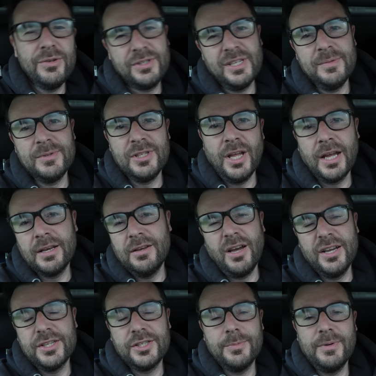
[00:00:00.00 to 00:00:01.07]
who seems
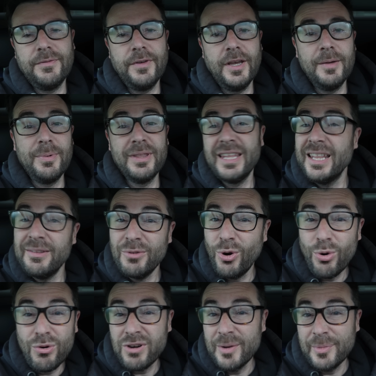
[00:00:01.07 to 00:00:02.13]
nice, to be fair, but then
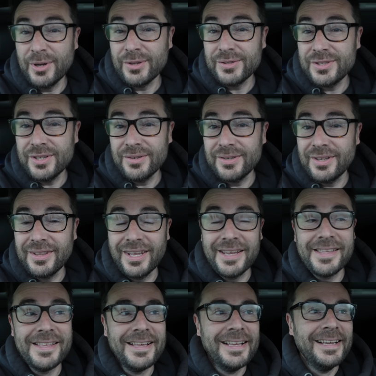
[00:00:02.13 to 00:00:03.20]
all criminals do, don't they?